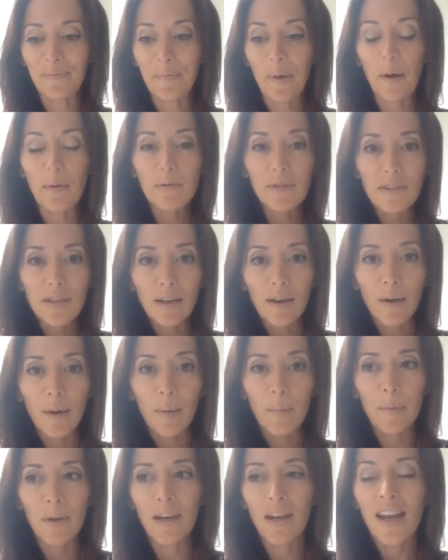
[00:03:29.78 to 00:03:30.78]
posting
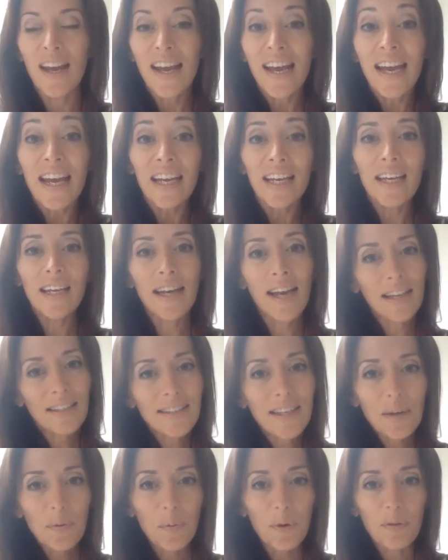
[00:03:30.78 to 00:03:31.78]
them and
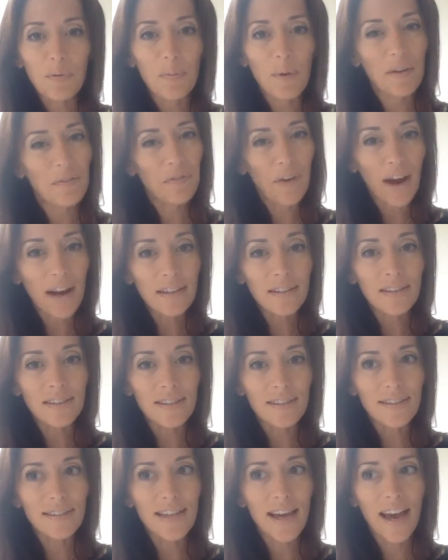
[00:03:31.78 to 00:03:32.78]
connecting with my
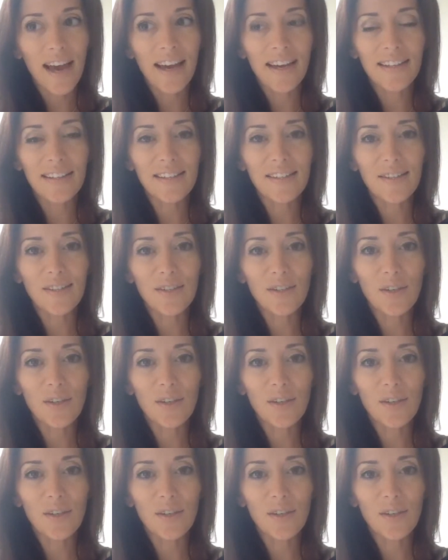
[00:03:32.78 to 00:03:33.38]
friends that,